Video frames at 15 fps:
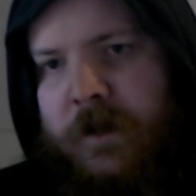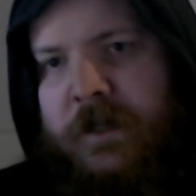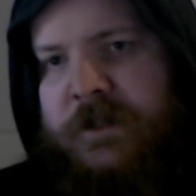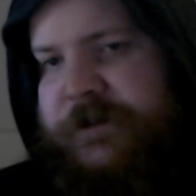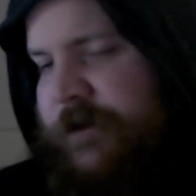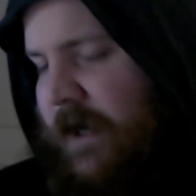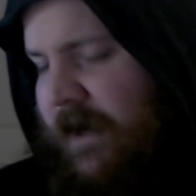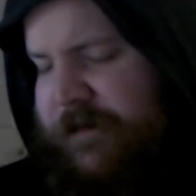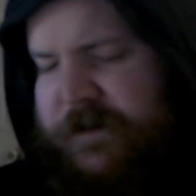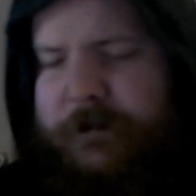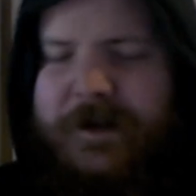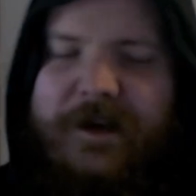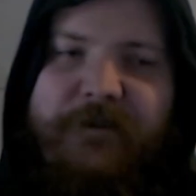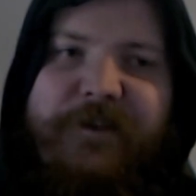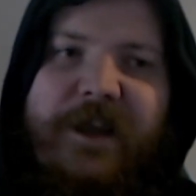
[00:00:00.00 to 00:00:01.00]
So after
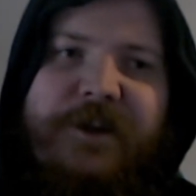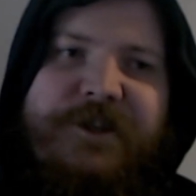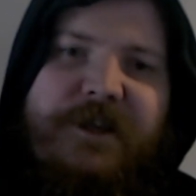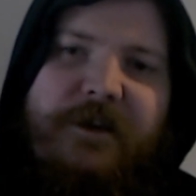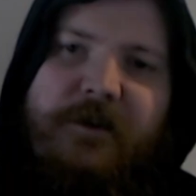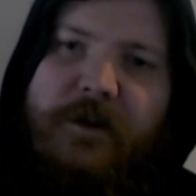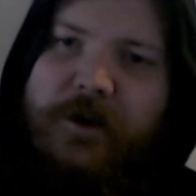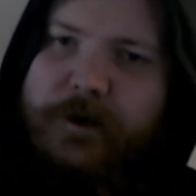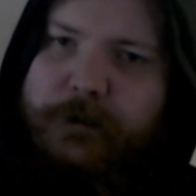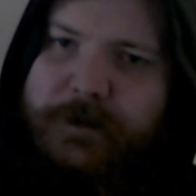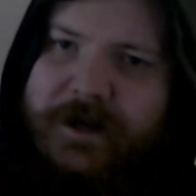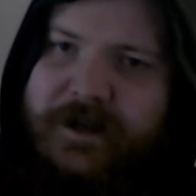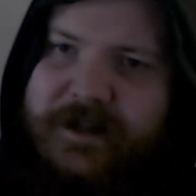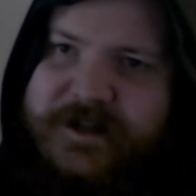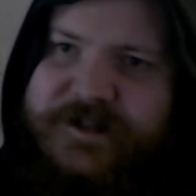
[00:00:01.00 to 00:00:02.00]
when I've actually learned
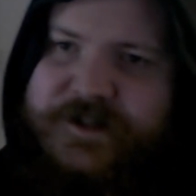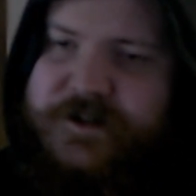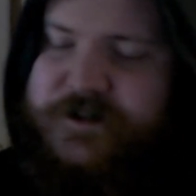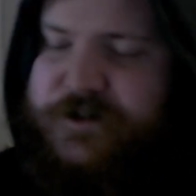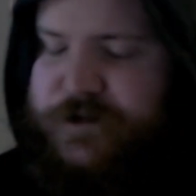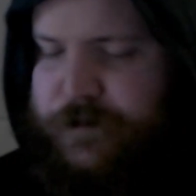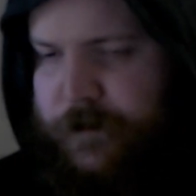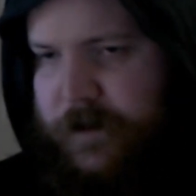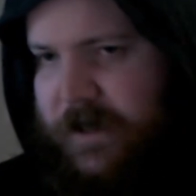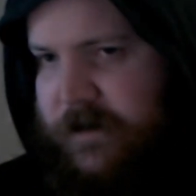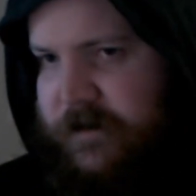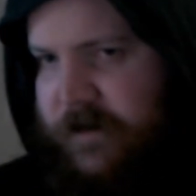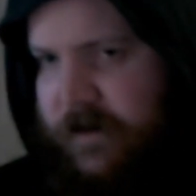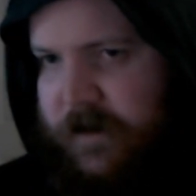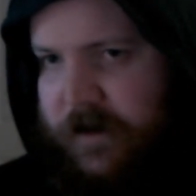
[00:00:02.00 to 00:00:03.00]
my lessons
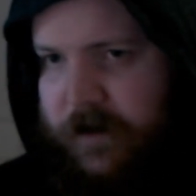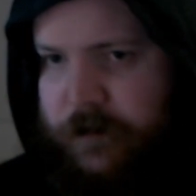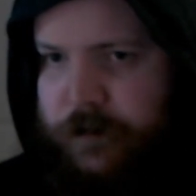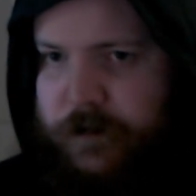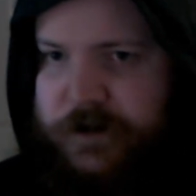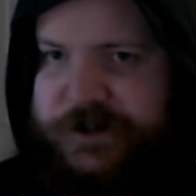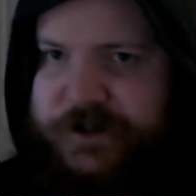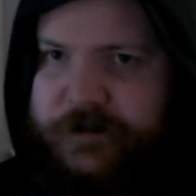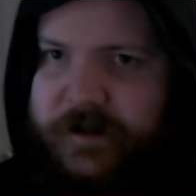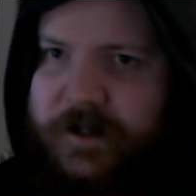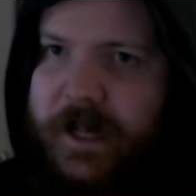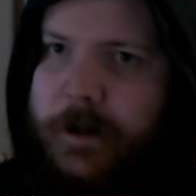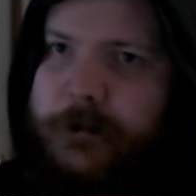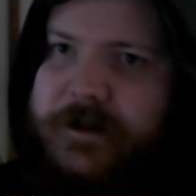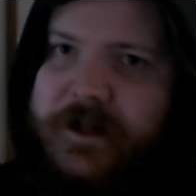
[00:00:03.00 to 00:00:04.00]
throughout the course of the
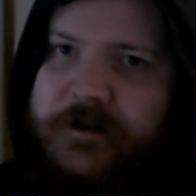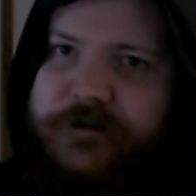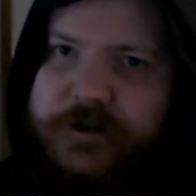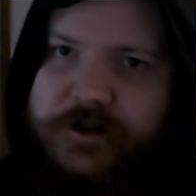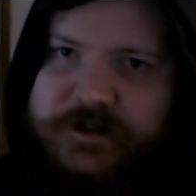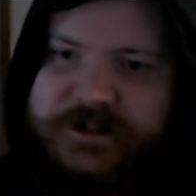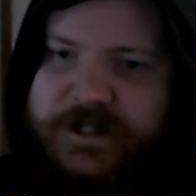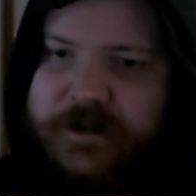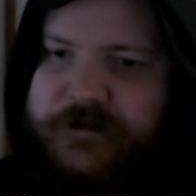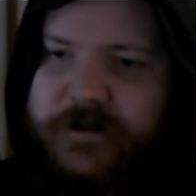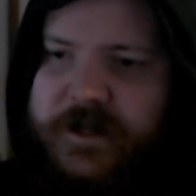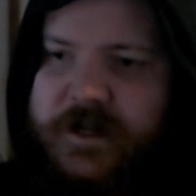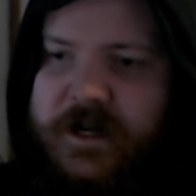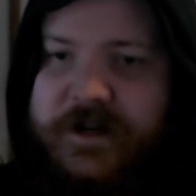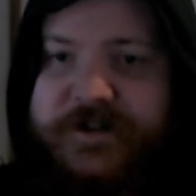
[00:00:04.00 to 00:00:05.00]

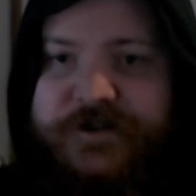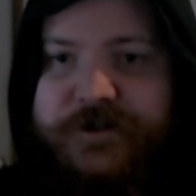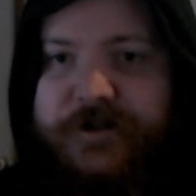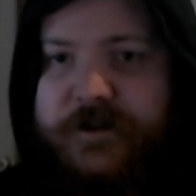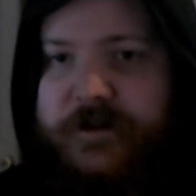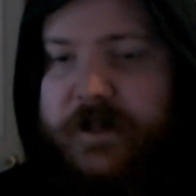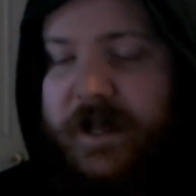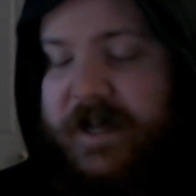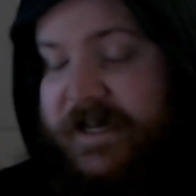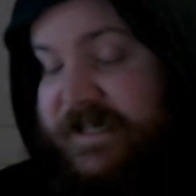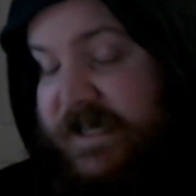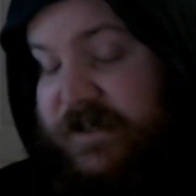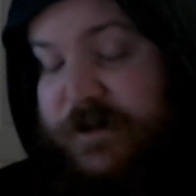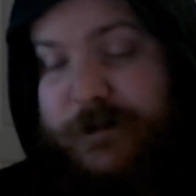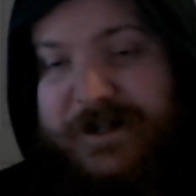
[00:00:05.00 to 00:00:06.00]
GameDev.tv, I
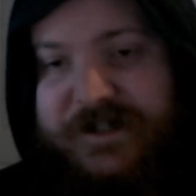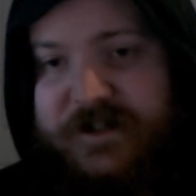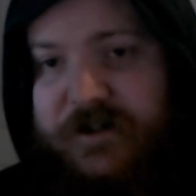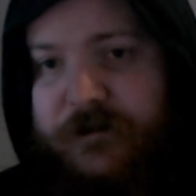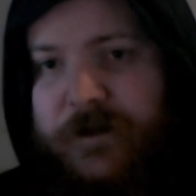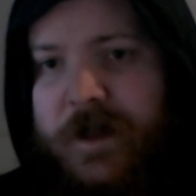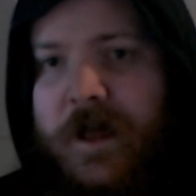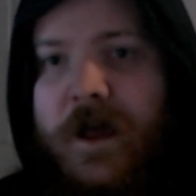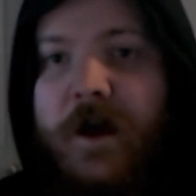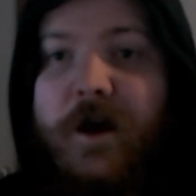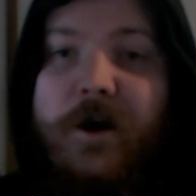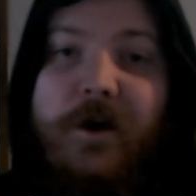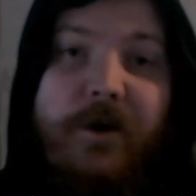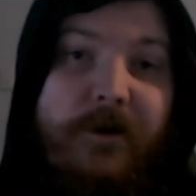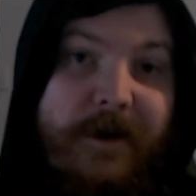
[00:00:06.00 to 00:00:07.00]
said to myself,
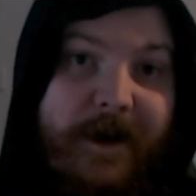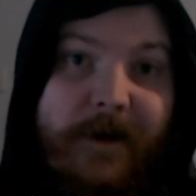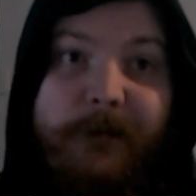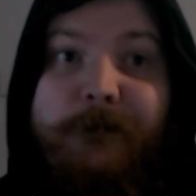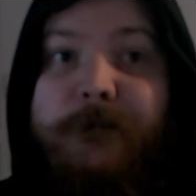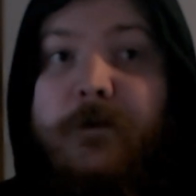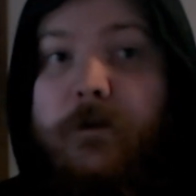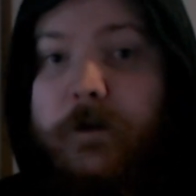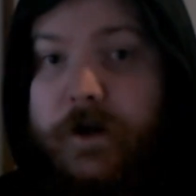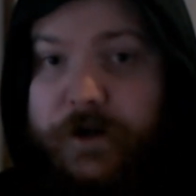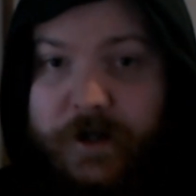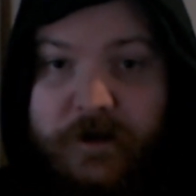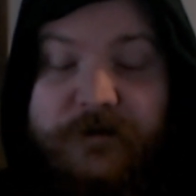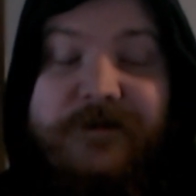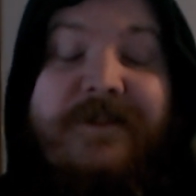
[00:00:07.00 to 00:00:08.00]
alright, well,
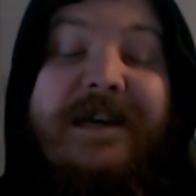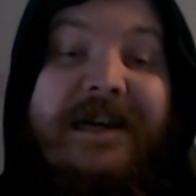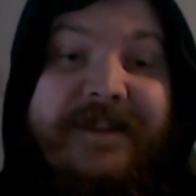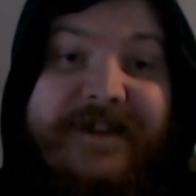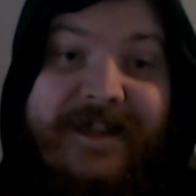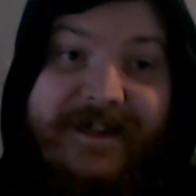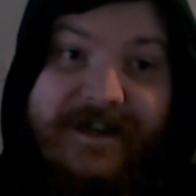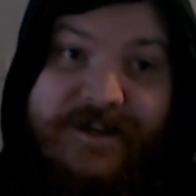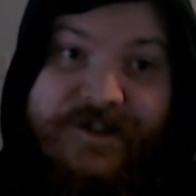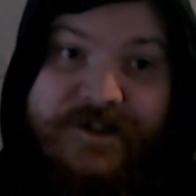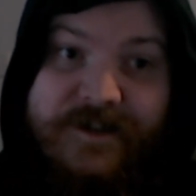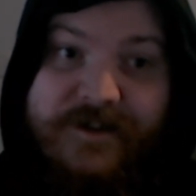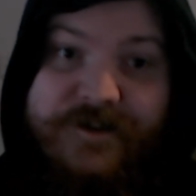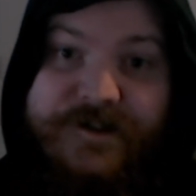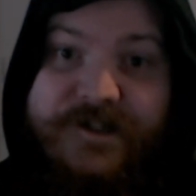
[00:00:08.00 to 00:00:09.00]
you've done the
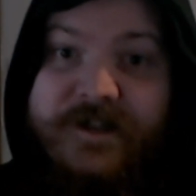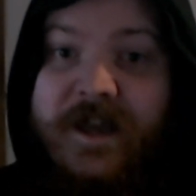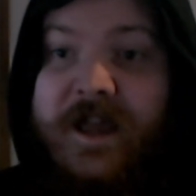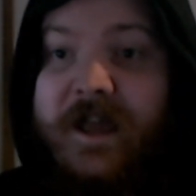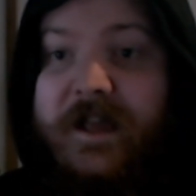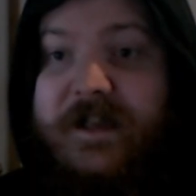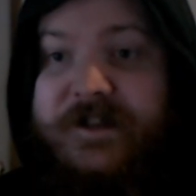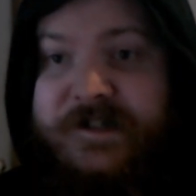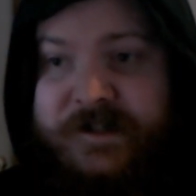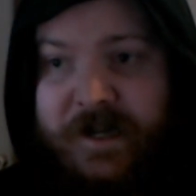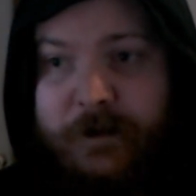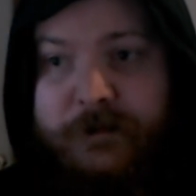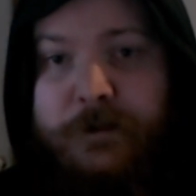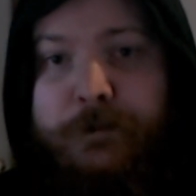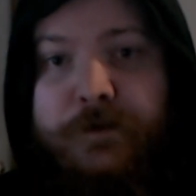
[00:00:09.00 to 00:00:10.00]
lessons, it's
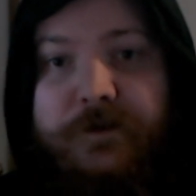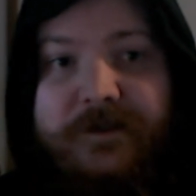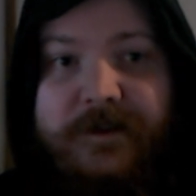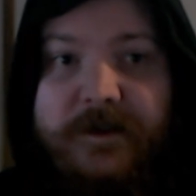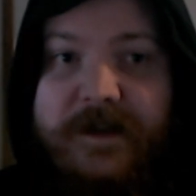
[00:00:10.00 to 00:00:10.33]
time to put